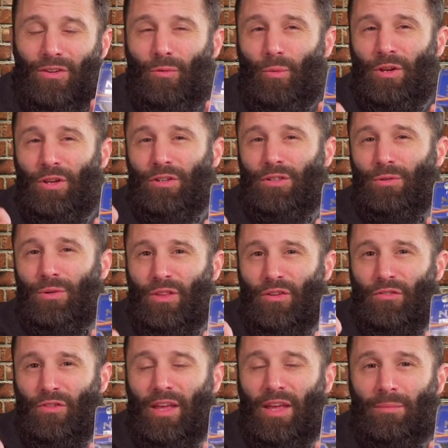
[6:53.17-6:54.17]
when you're doing the
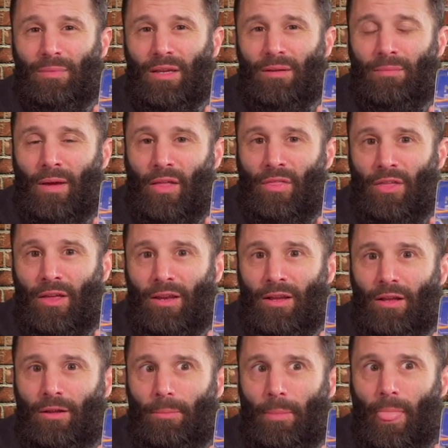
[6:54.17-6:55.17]
flambient
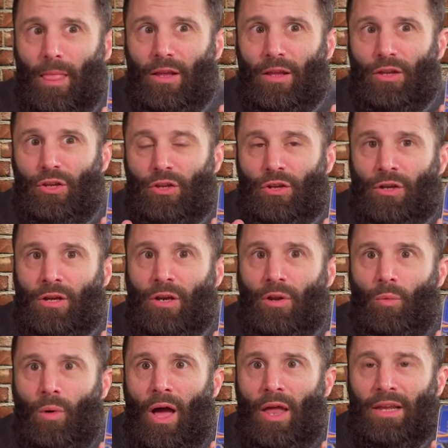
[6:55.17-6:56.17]
method, you're going
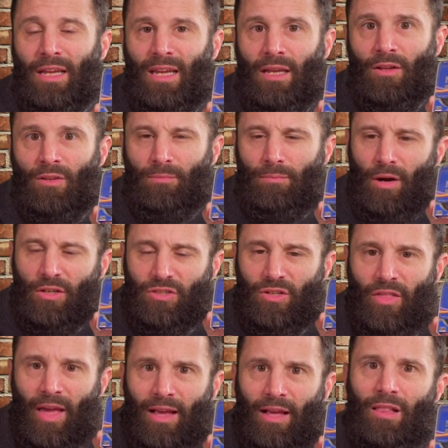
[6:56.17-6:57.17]
to want to get as much
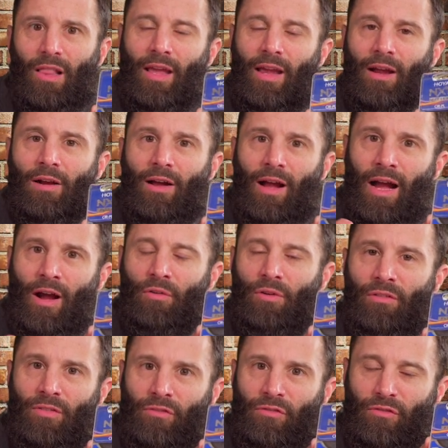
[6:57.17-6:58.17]
of that glare out
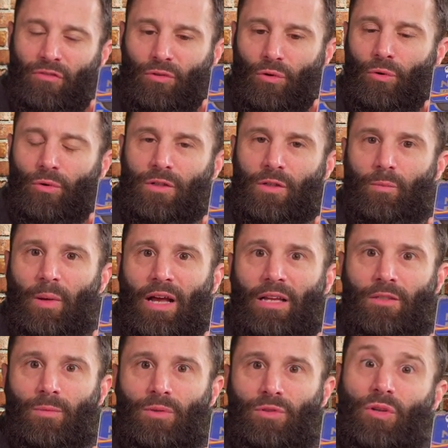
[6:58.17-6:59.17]
of the floor as
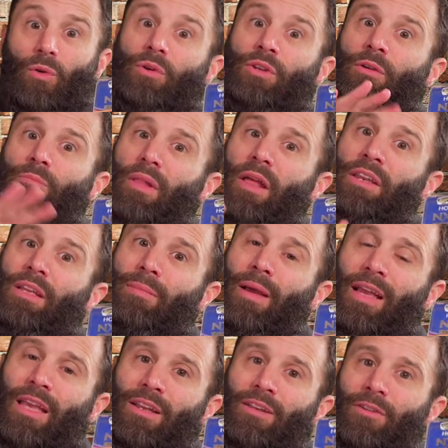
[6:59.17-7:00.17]
possible. So when you're blending
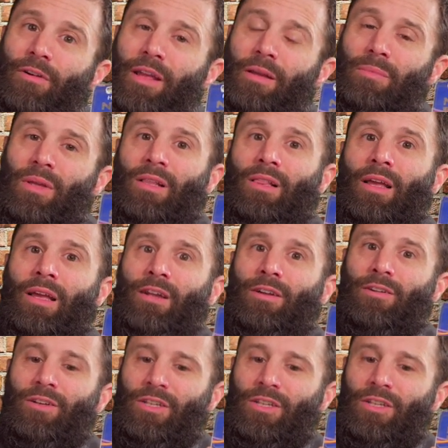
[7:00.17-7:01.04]
back in your ambient layer,